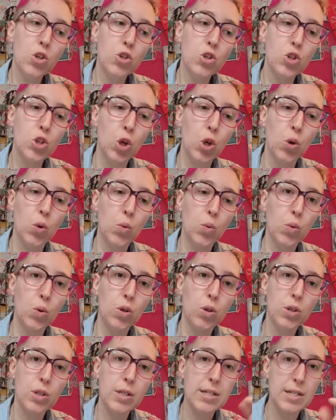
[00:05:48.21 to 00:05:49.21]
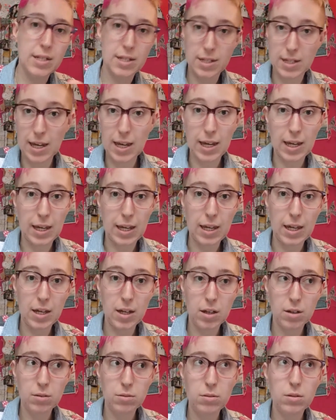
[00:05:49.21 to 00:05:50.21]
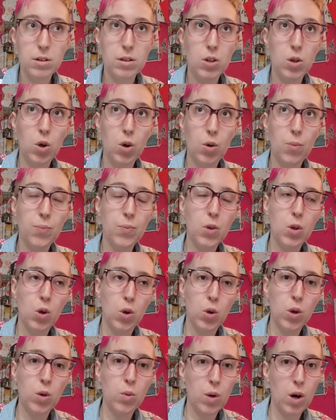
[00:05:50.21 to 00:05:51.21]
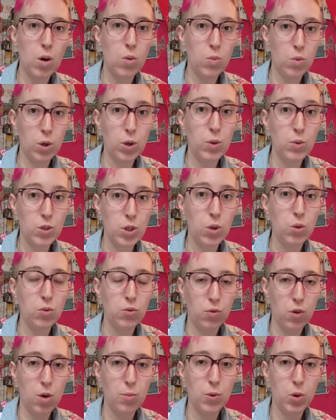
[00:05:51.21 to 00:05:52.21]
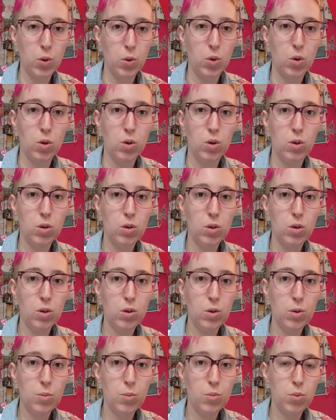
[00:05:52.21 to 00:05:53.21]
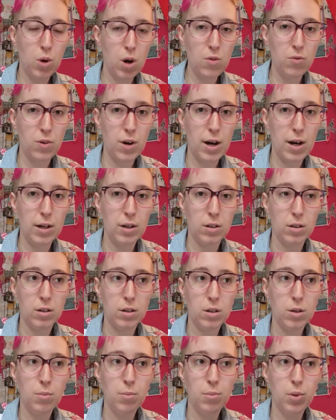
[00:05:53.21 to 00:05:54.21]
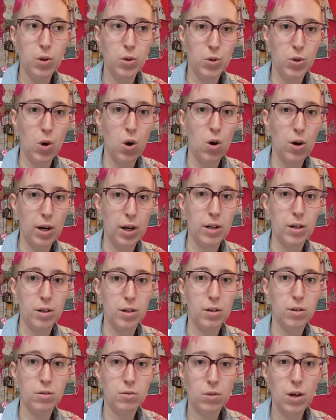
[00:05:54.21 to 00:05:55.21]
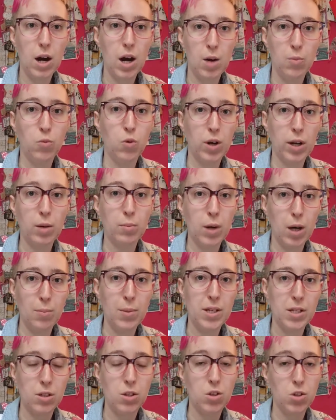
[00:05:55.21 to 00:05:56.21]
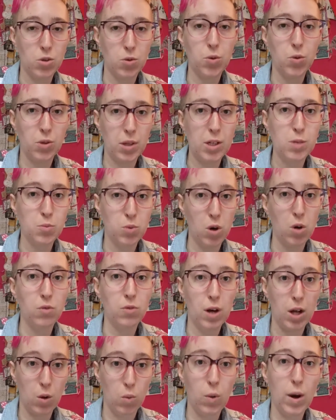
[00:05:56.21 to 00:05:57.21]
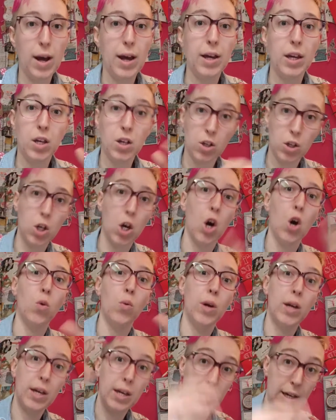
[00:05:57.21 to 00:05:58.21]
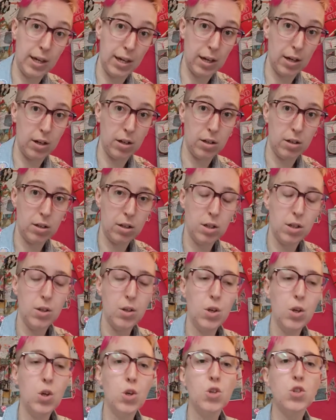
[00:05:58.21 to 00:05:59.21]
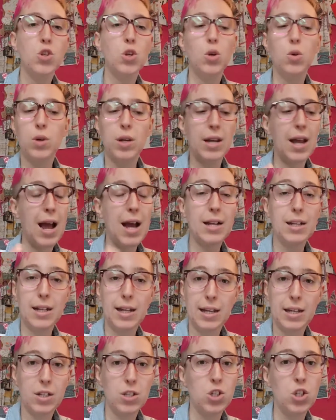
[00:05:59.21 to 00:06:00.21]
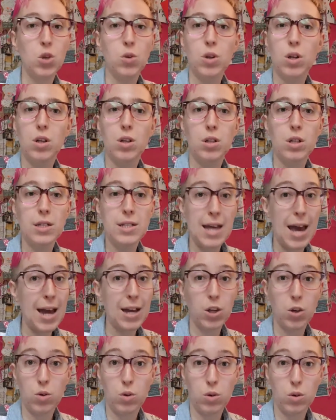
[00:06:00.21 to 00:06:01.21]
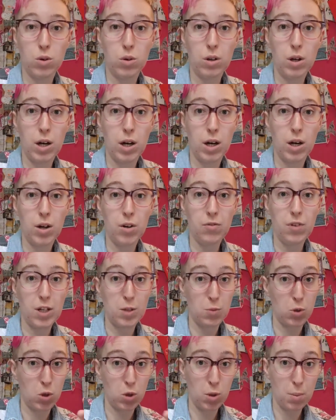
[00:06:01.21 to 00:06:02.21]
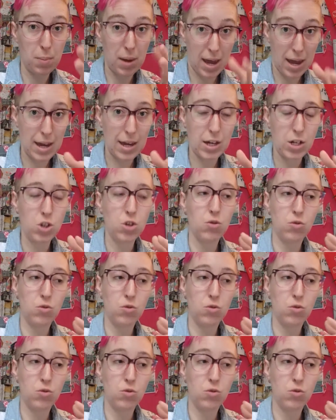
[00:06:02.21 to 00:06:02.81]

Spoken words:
to see who you are and what you do from your profile, but not in a I'm running my business through this profile way, go here. So you can add links, you can tag your Facebook page